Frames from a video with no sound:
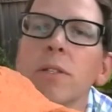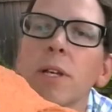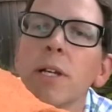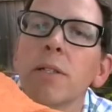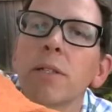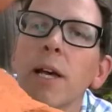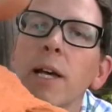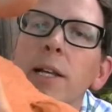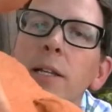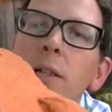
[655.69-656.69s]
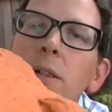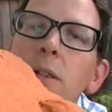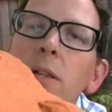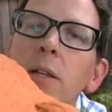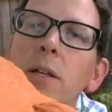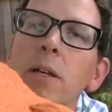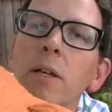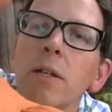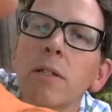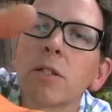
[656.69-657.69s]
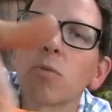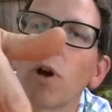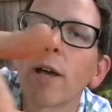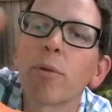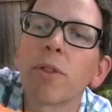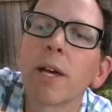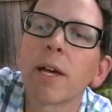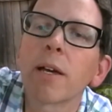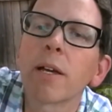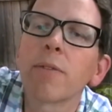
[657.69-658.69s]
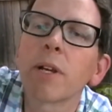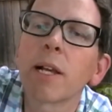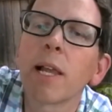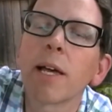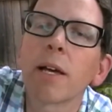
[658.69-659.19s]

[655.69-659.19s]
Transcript: there's a little swipe there in the clay, a